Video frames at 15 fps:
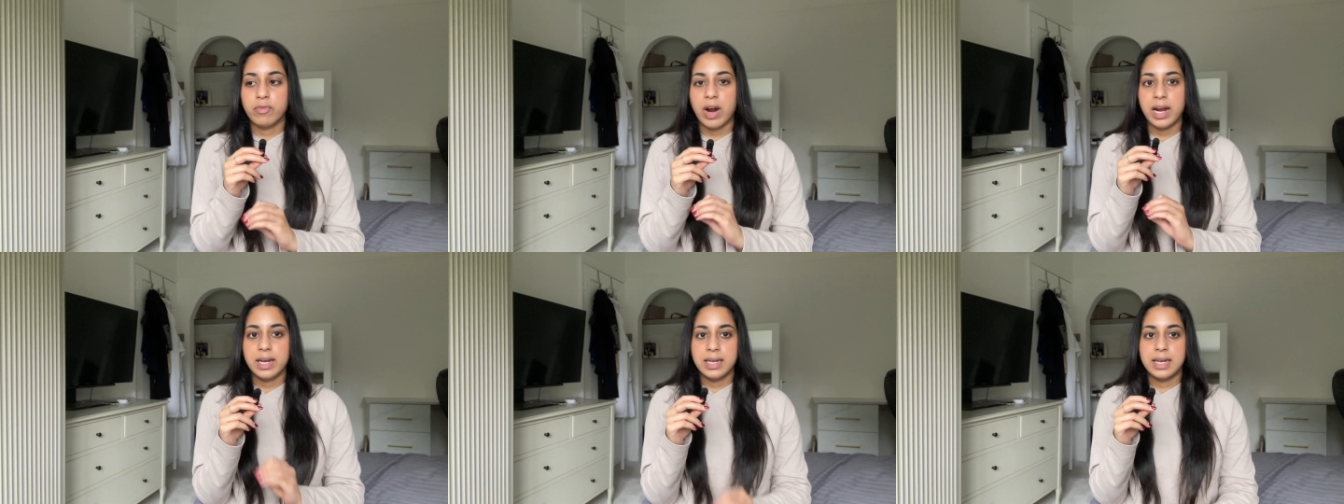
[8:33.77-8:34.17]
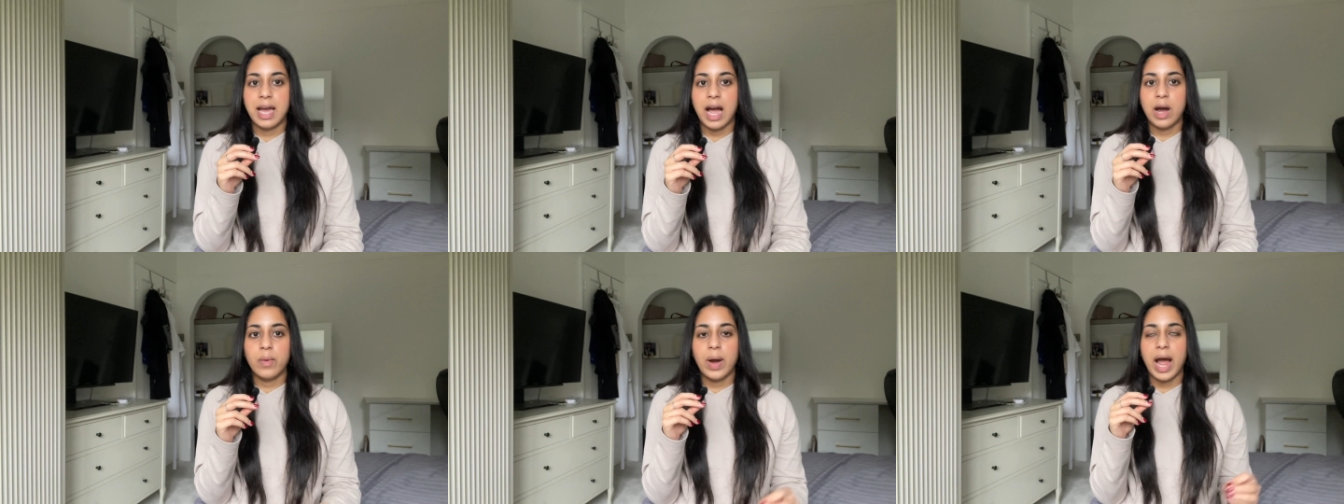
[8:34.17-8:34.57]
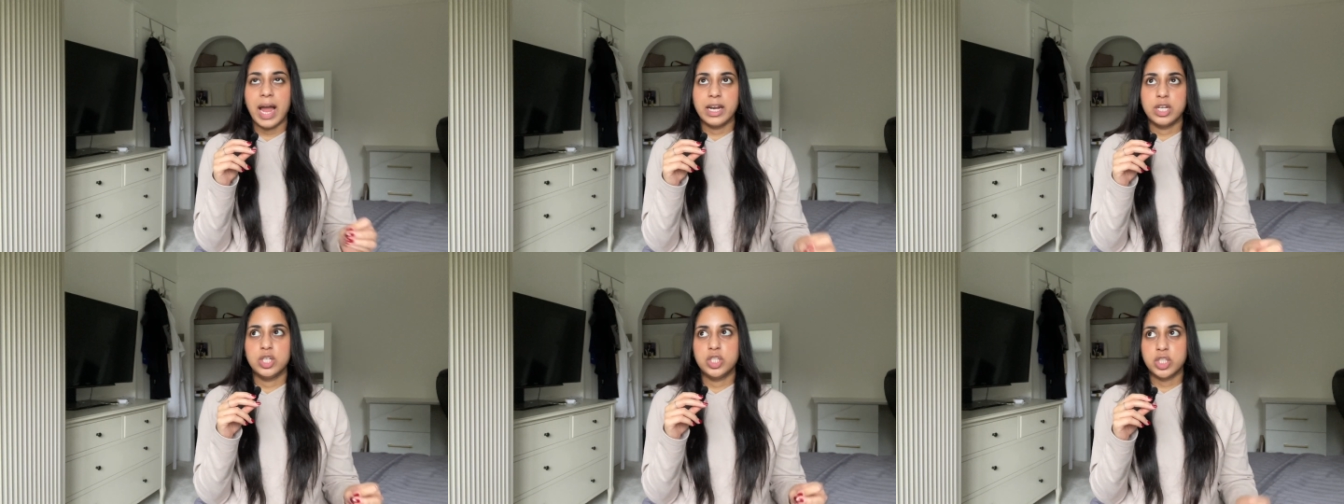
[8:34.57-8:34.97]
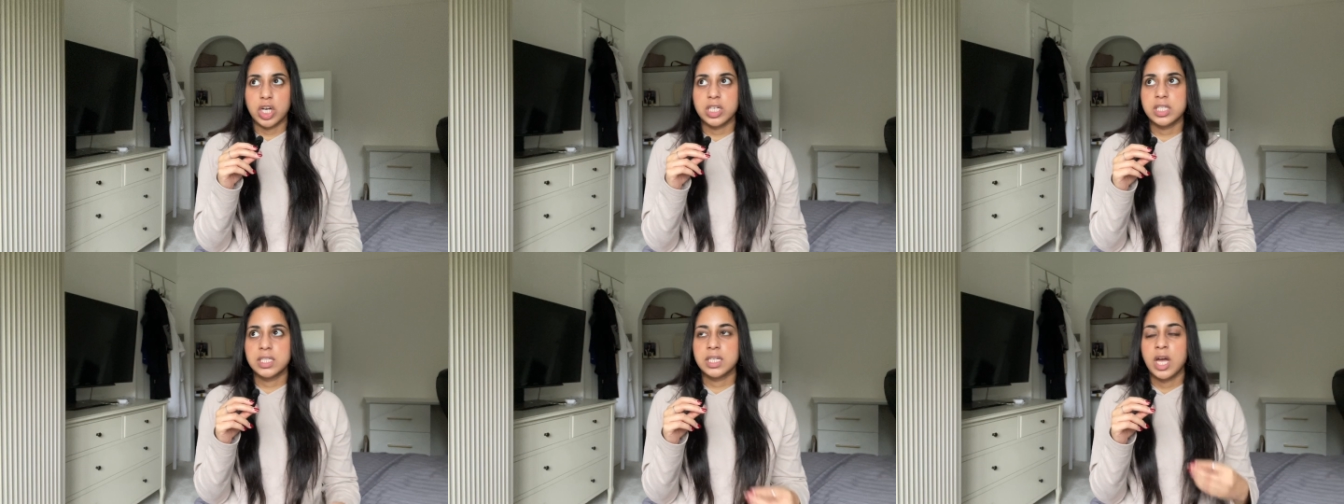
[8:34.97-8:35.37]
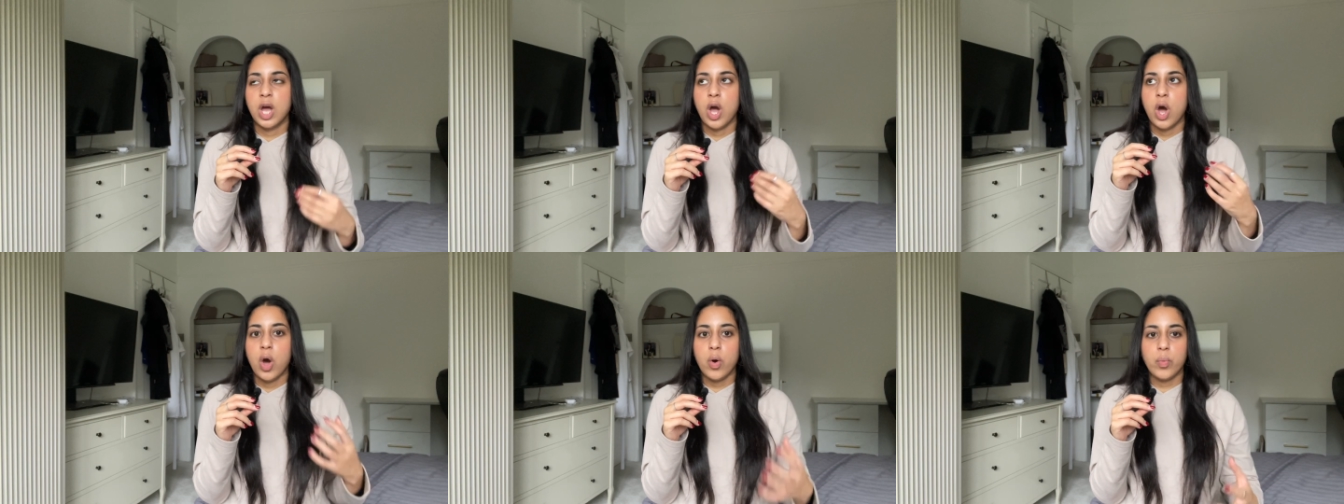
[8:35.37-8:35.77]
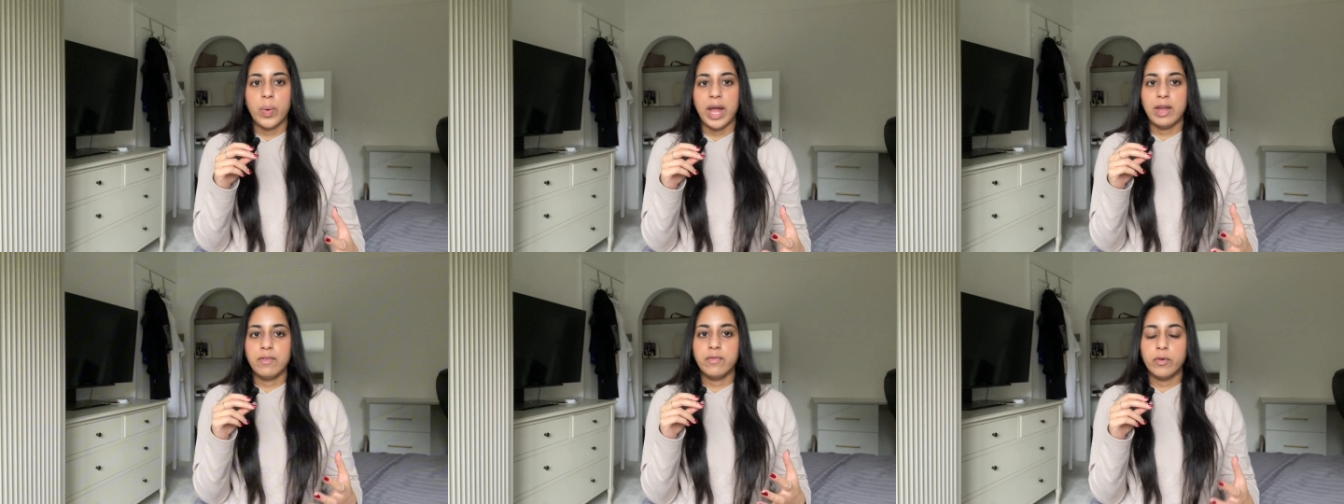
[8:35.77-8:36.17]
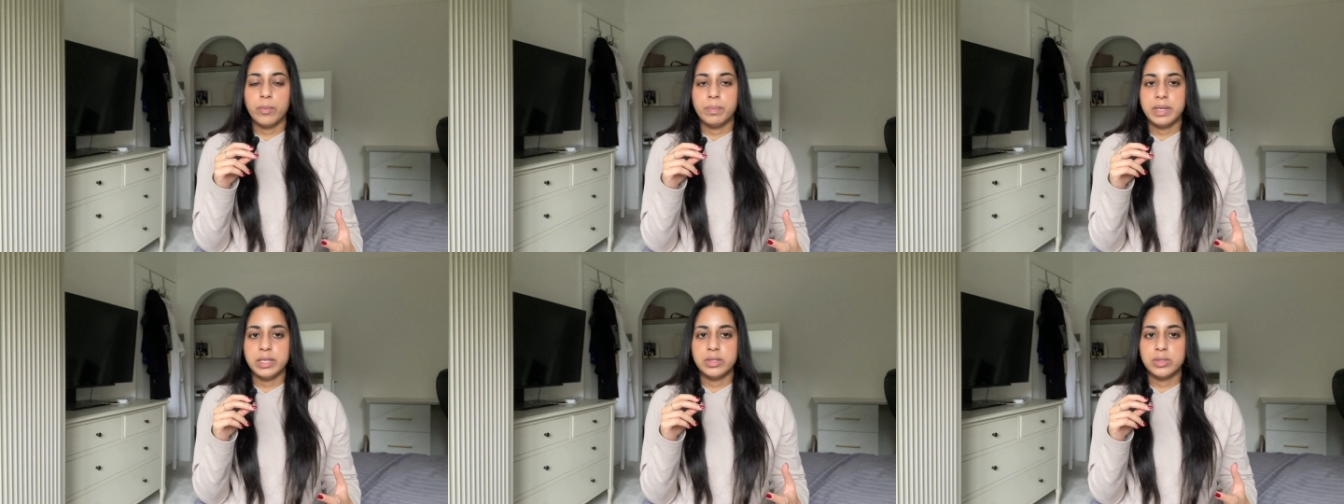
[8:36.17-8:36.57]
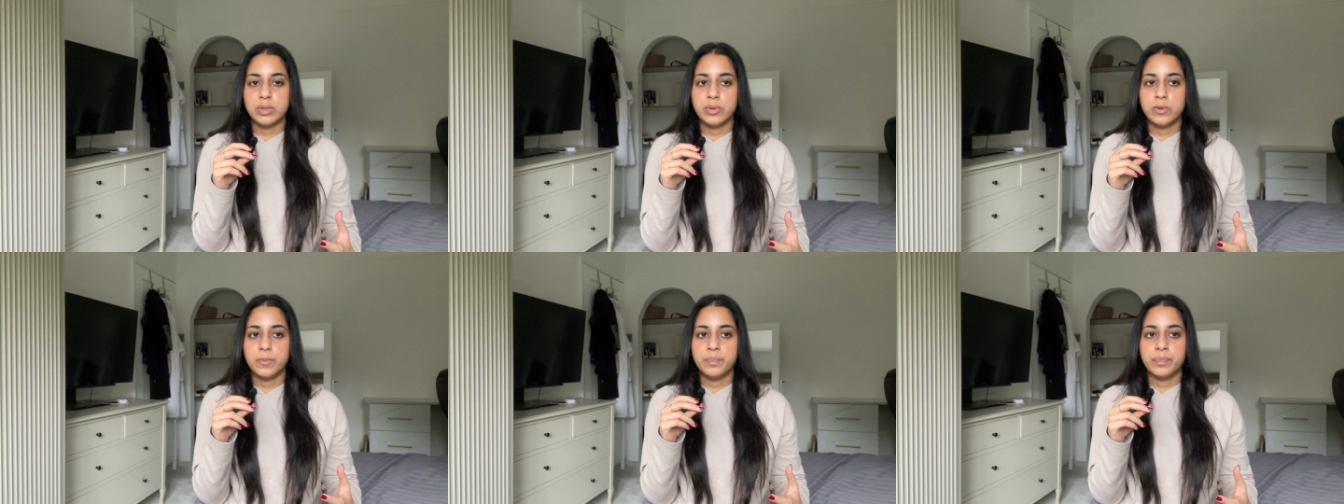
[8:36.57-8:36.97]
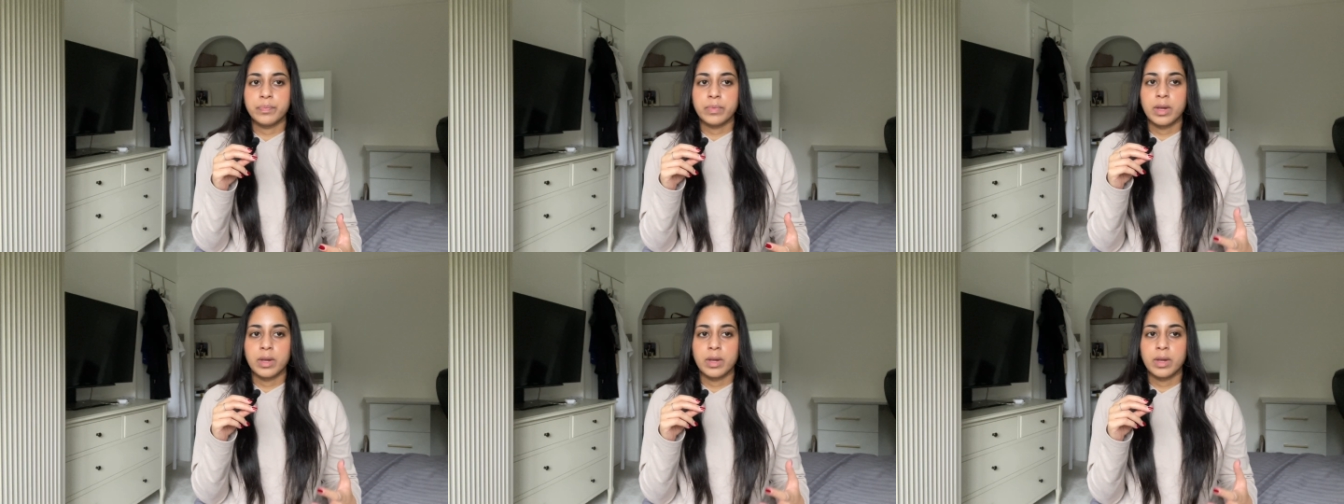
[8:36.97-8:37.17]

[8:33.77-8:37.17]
right now and just a way for me to